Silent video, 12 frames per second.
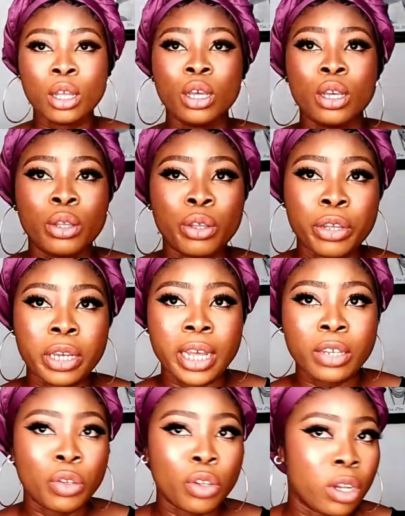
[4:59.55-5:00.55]
You can
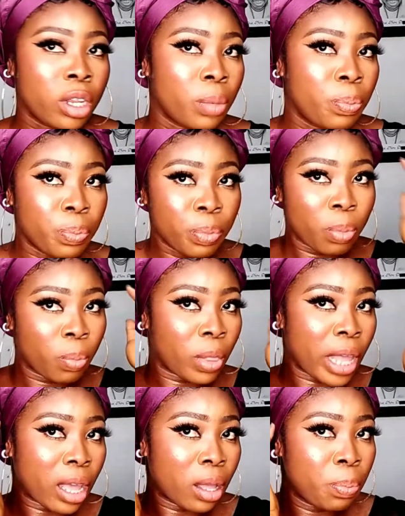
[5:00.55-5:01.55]
actually like